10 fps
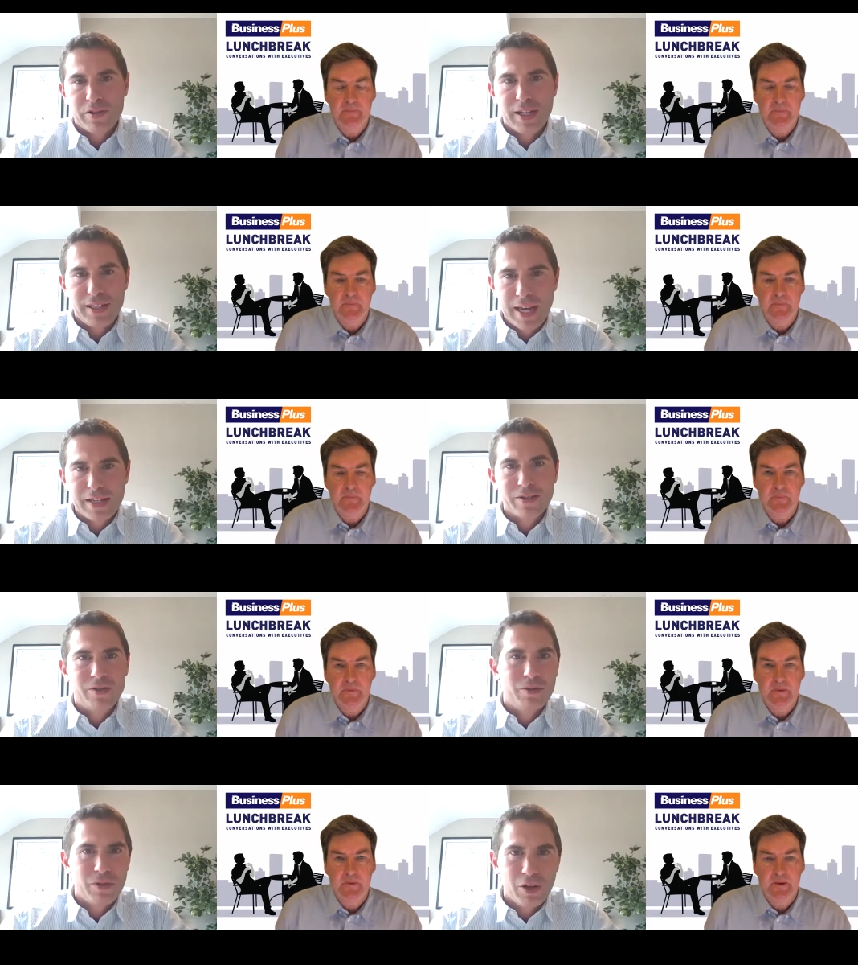Speaker 1: say
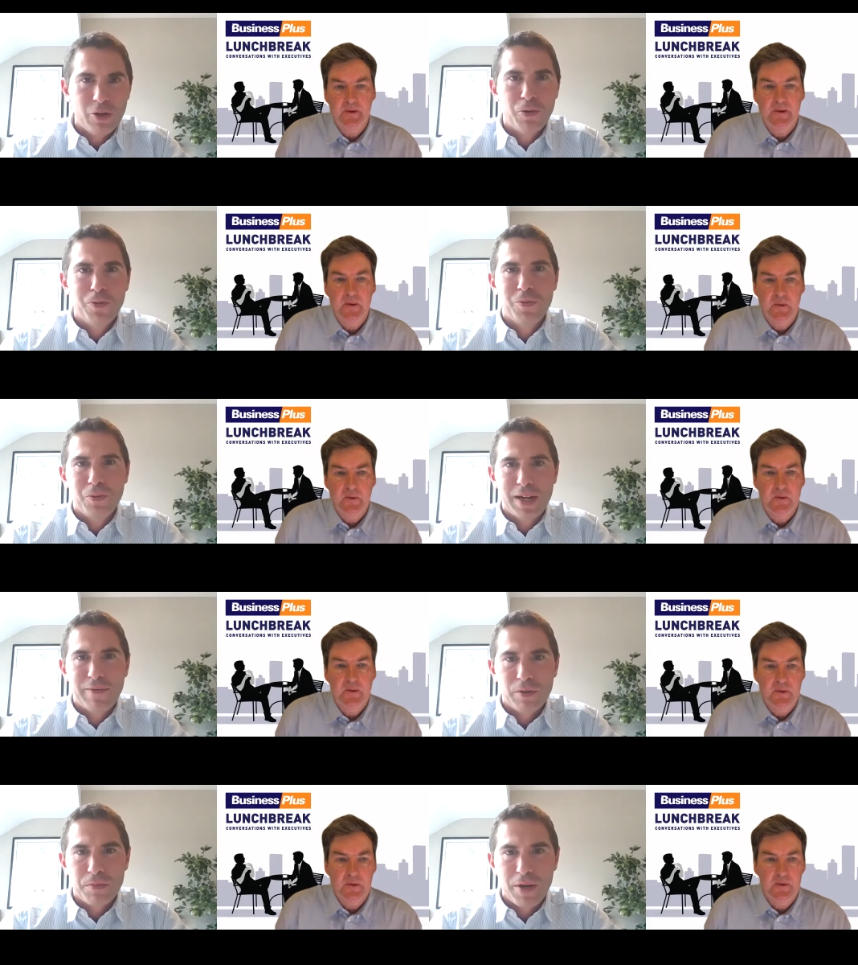yes, no,
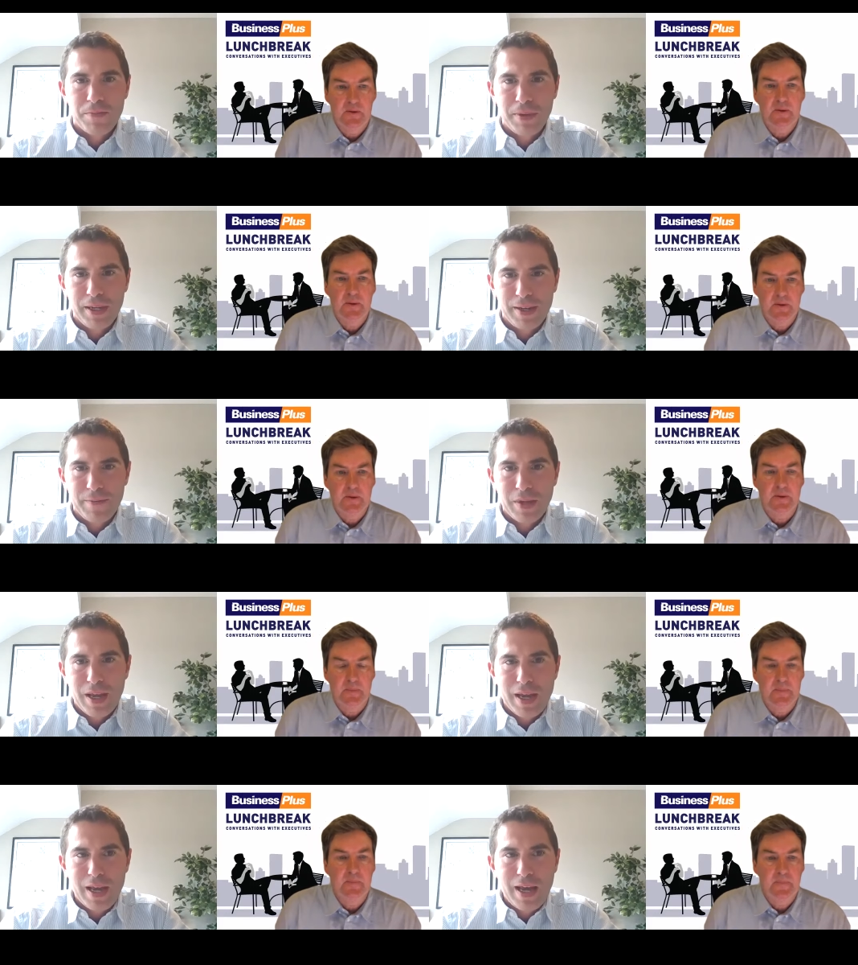whatever it might be.
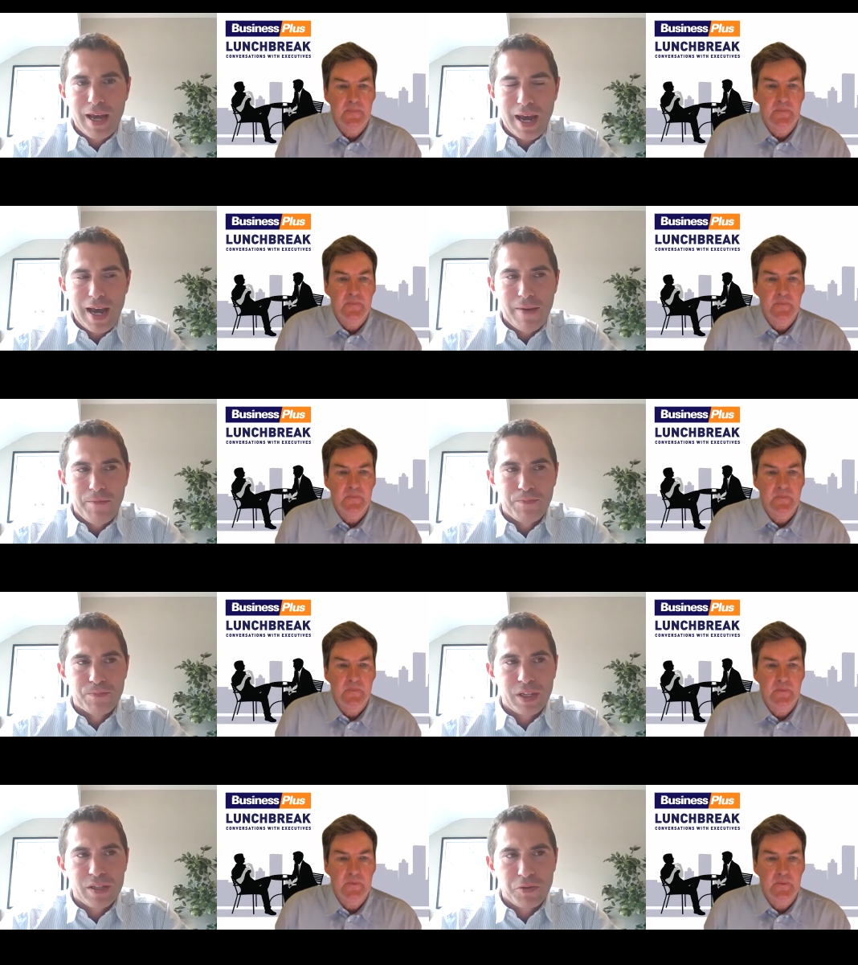
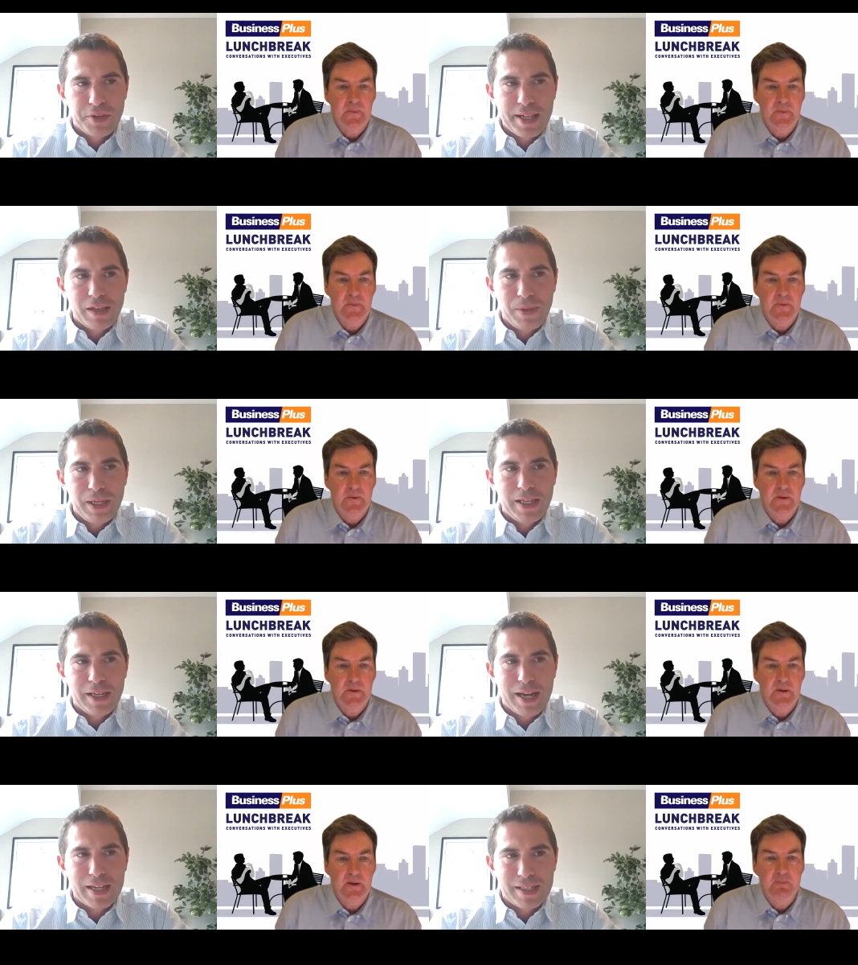Um, so that'll
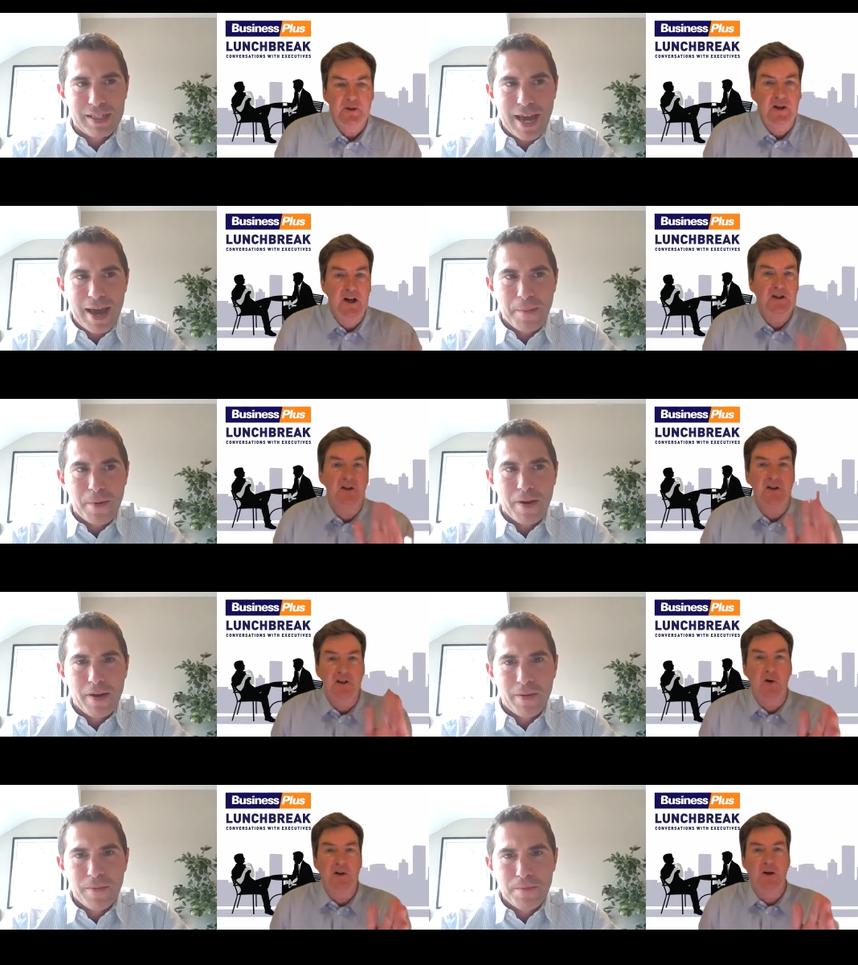be a step. But sorry,
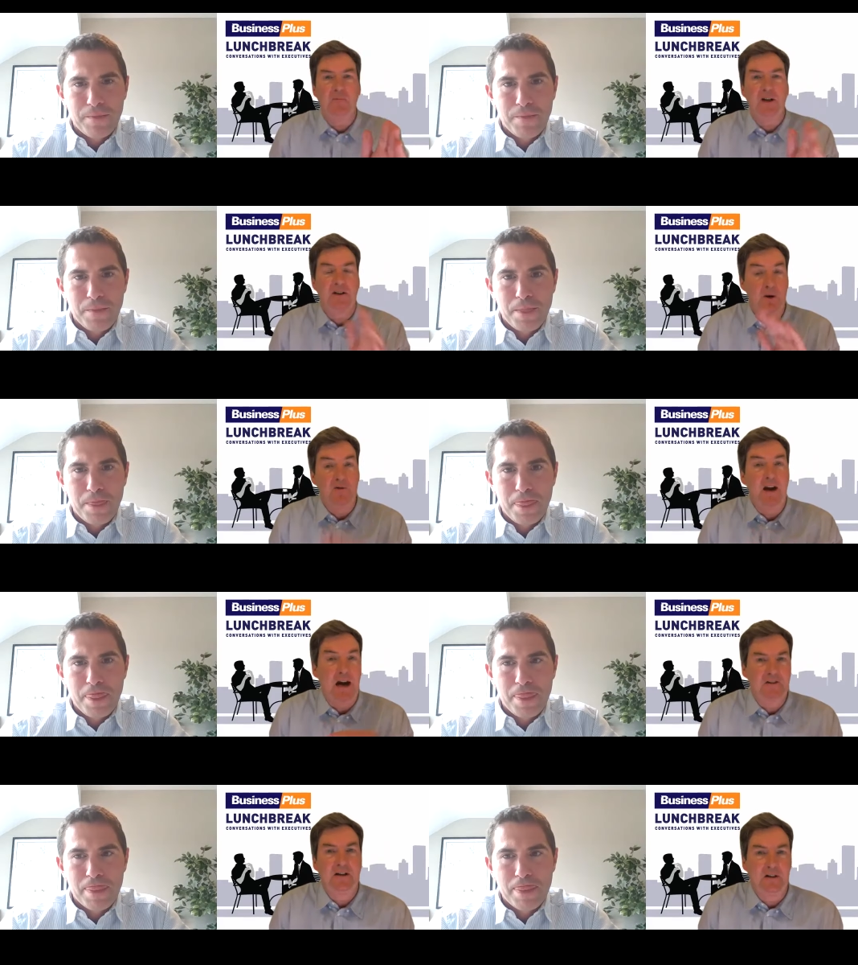just
Speaker 2: holding up there. So if
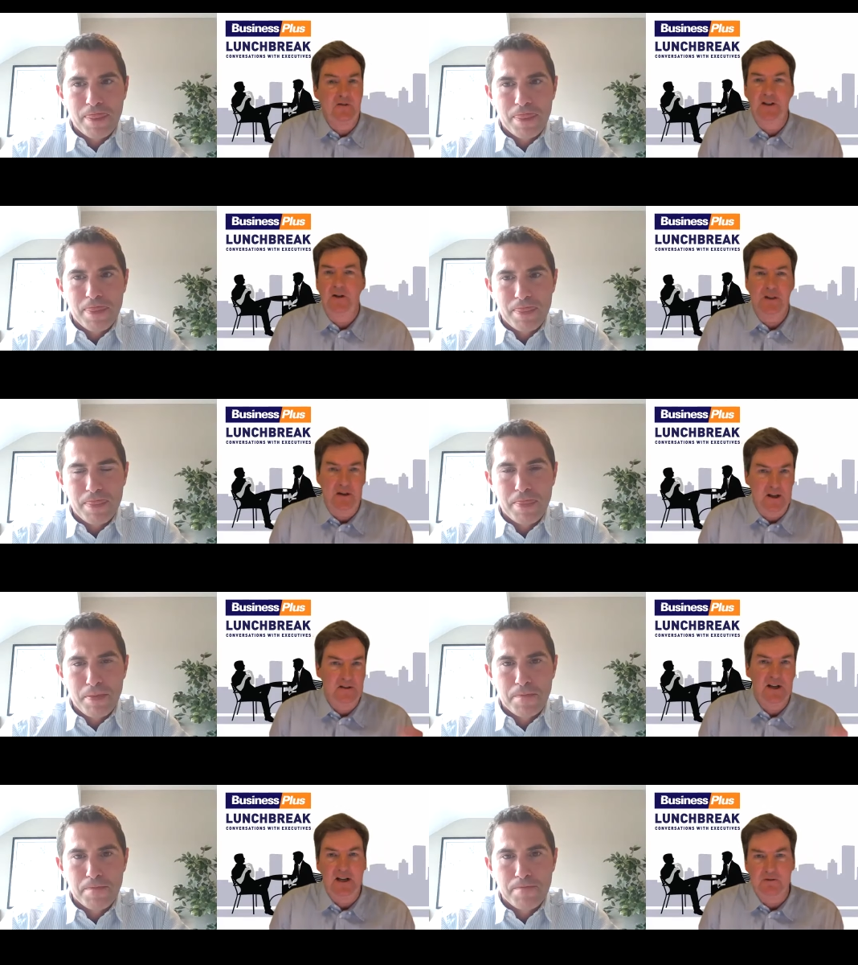you haven't, if you don't have
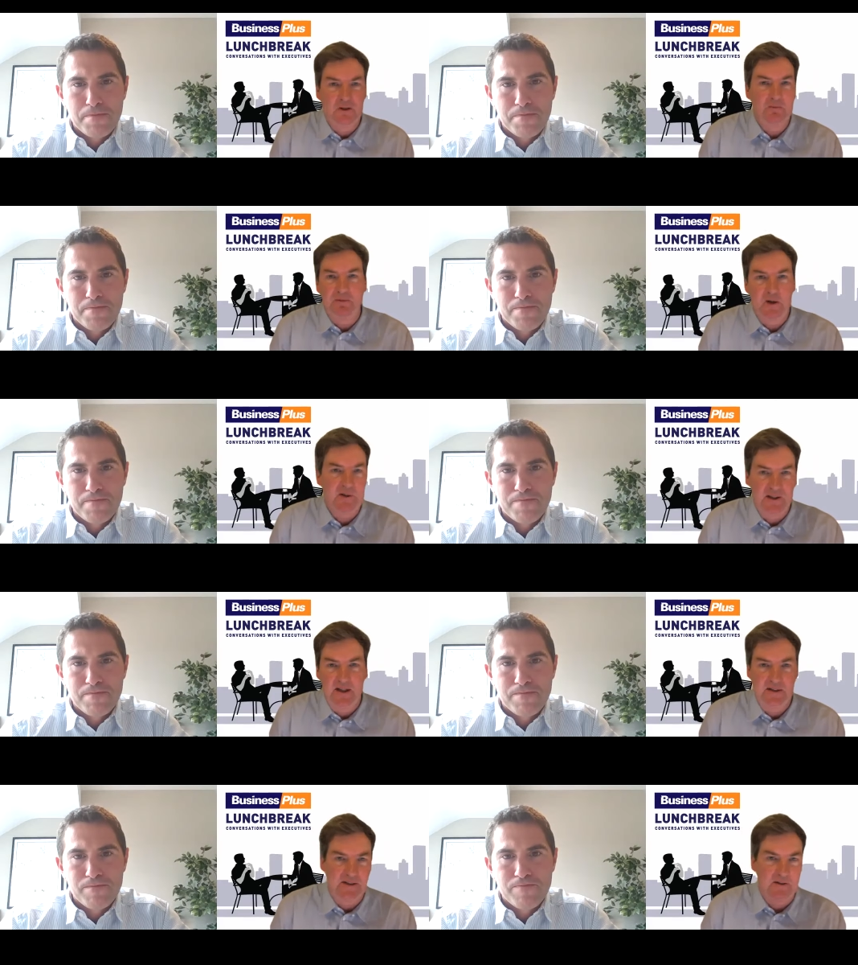that data room
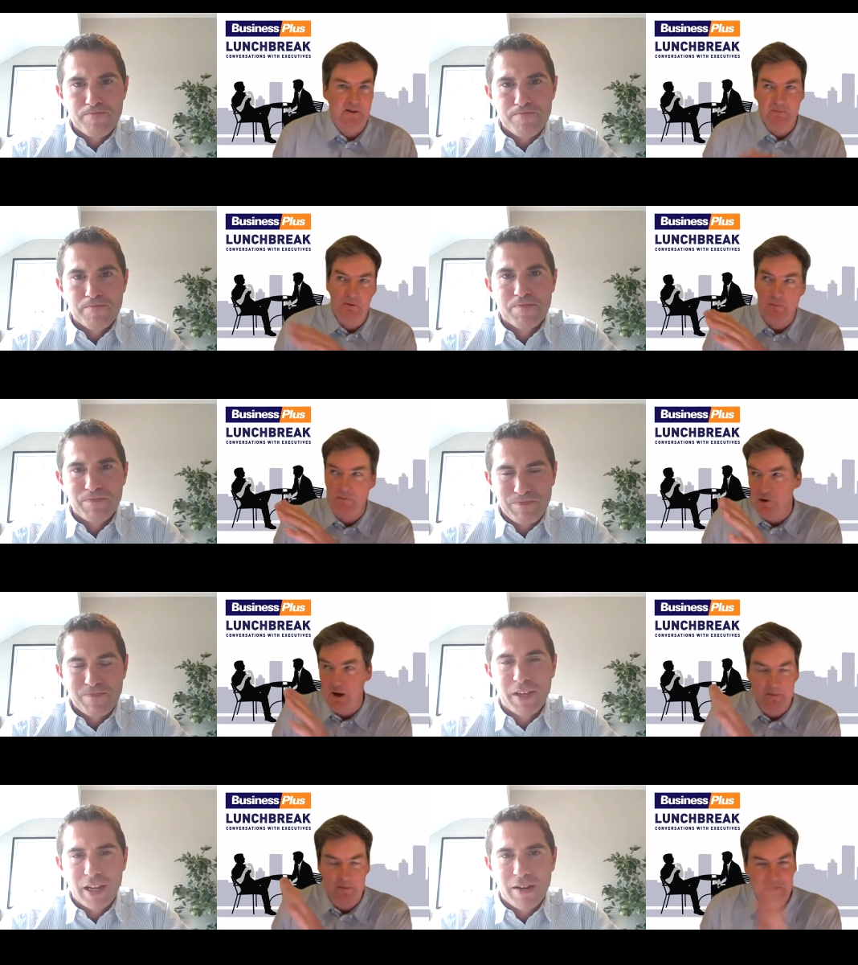process or
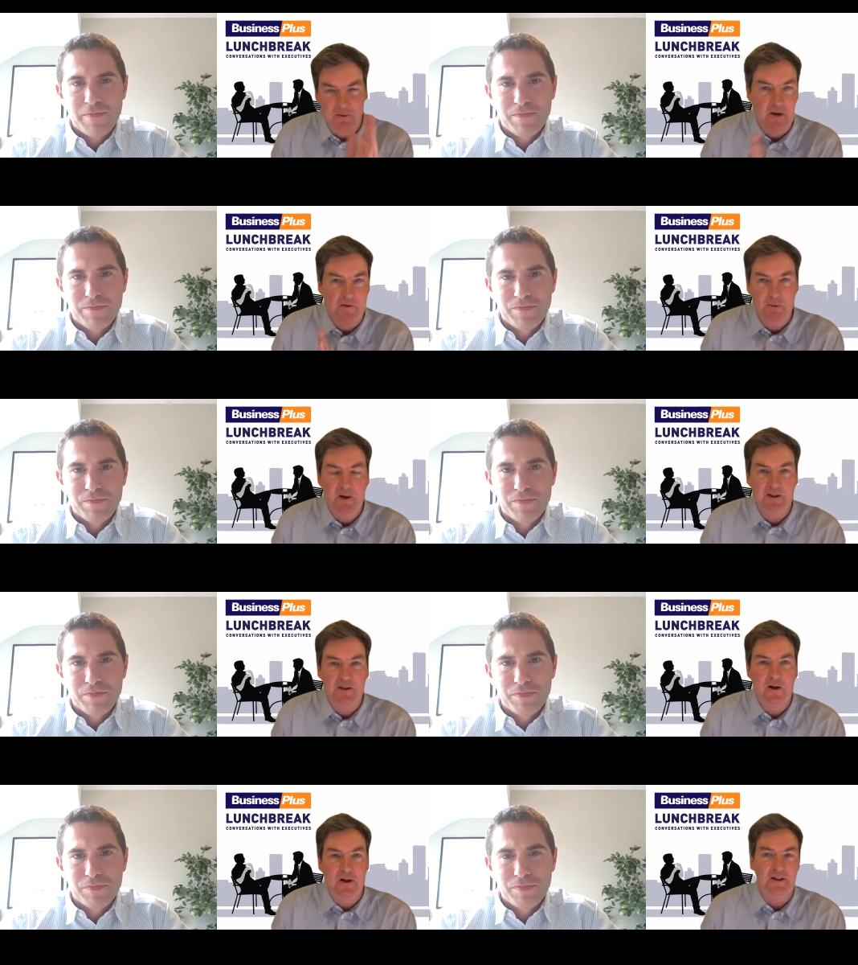Dropbox, yeah. whichever you want
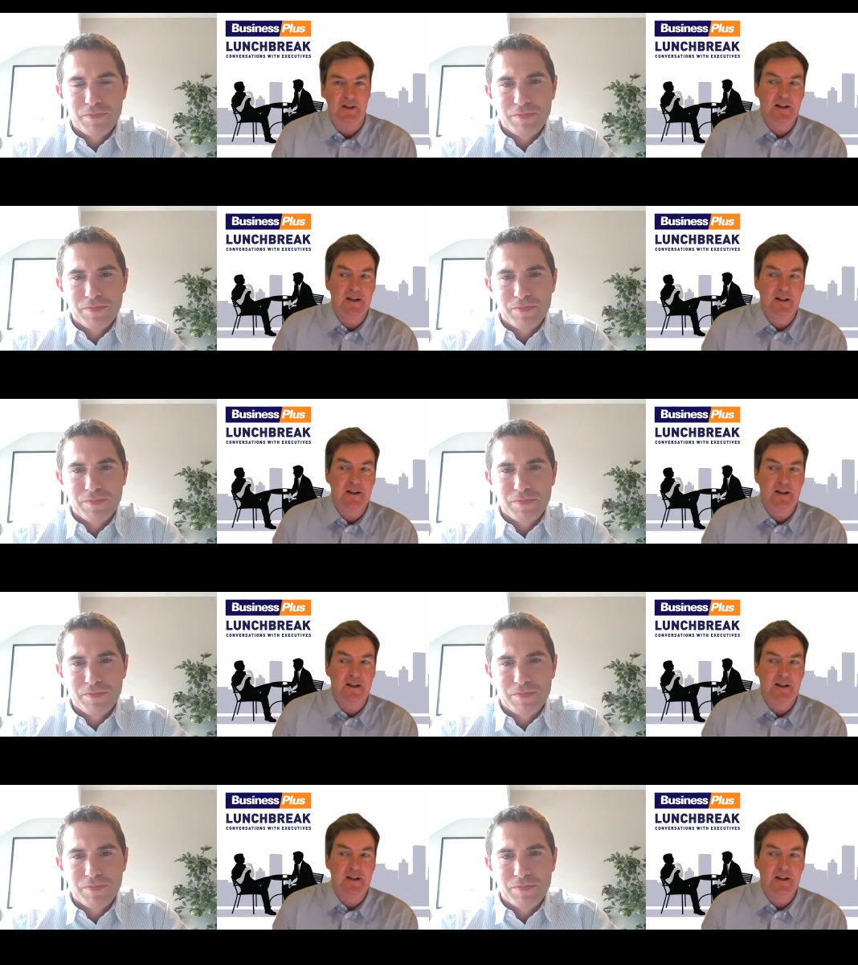to call it,